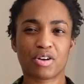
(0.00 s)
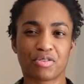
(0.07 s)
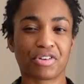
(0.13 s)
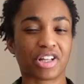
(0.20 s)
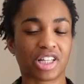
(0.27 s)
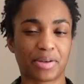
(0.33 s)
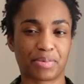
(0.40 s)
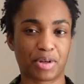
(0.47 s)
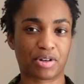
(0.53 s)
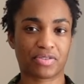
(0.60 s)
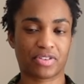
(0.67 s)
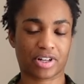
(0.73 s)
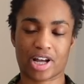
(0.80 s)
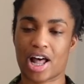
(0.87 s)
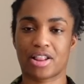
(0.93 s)
Really
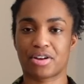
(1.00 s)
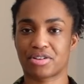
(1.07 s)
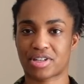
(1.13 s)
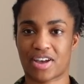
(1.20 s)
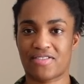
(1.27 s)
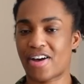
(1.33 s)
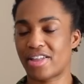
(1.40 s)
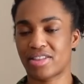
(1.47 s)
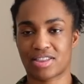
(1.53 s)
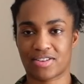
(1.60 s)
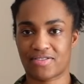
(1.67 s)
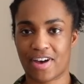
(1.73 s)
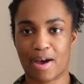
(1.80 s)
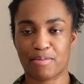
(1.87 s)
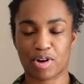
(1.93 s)
beautiful colors. I found that the
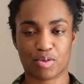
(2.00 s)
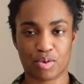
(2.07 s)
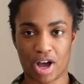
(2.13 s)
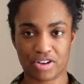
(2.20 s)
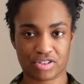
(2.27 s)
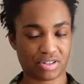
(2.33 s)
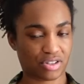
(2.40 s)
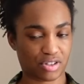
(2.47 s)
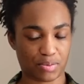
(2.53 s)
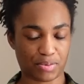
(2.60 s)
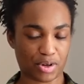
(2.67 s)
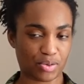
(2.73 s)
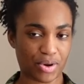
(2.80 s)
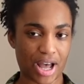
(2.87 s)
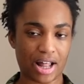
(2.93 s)
fabric washes
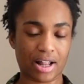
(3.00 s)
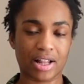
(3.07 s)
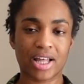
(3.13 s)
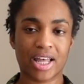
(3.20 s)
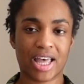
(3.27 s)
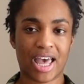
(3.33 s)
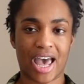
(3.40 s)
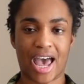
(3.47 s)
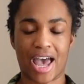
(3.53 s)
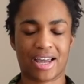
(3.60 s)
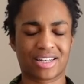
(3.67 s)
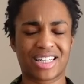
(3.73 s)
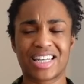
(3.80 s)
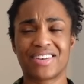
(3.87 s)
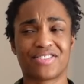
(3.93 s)
super well,
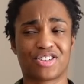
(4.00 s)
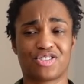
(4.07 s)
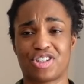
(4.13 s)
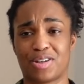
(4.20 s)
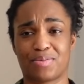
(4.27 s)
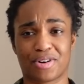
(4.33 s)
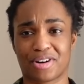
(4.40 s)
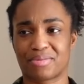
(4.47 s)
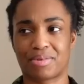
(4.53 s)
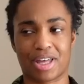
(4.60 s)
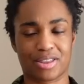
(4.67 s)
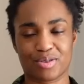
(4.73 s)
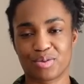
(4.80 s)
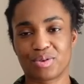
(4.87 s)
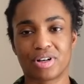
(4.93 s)
and even cheaper
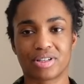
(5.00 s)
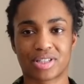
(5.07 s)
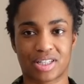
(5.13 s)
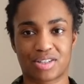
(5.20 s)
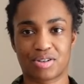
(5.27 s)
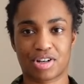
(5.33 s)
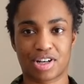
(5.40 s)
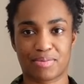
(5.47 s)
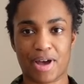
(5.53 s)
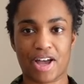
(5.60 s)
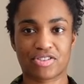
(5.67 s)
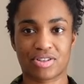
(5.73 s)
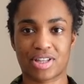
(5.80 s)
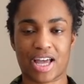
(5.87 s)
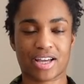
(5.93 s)
than the wools. As you can
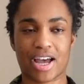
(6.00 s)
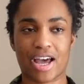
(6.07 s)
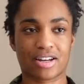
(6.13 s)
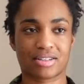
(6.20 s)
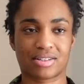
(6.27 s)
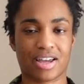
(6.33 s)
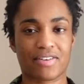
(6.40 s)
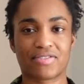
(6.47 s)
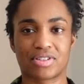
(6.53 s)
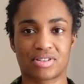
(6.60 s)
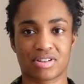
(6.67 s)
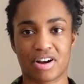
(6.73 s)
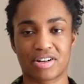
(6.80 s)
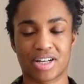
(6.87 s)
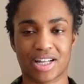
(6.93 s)
imagine, that kind of stuff is
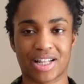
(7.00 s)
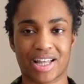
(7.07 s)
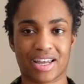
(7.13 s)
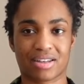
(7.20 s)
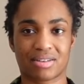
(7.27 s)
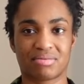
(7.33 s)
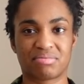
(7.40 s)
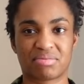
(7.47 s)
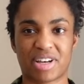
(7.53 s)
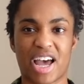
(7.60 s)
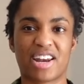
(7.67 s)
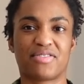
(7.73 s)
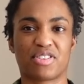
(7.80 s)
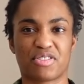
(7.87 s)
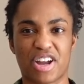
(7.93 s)
starting at like
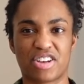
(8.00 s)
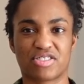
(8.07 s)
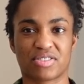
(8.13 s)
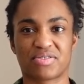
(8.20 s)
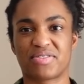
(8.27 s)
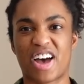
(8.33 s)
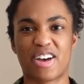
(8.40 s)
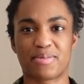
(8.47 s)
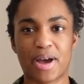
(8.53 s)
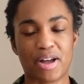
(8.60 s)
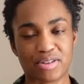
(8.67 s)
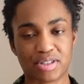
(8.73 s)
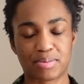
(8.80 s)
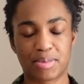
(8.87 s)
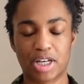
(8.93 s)
kind of the range of five
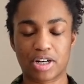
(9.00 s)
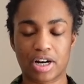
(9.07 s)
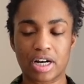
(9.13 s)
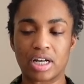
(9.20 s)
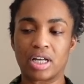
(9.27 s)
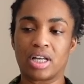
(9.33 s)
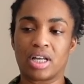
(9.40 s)
pounds a meter.